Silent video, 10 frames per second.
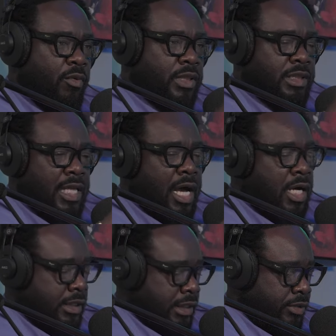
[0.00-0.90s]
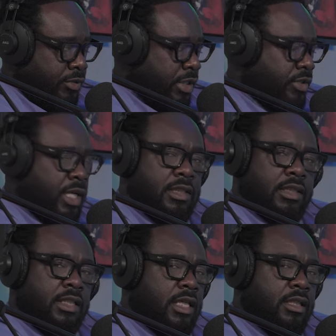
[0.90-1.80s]
what the artist is really trying to
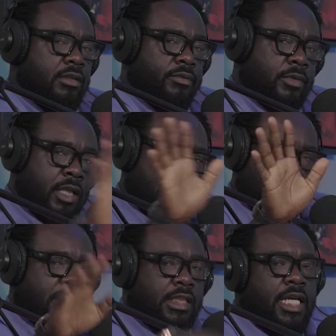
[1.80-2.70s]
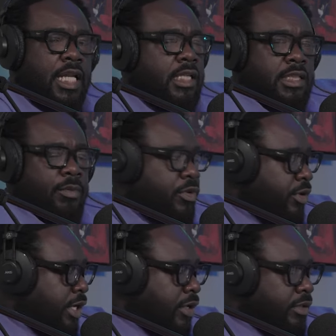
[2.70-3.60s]
say. That's the challenge I'm
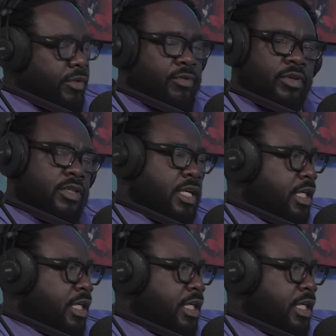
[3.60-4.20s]
throwing out there for you.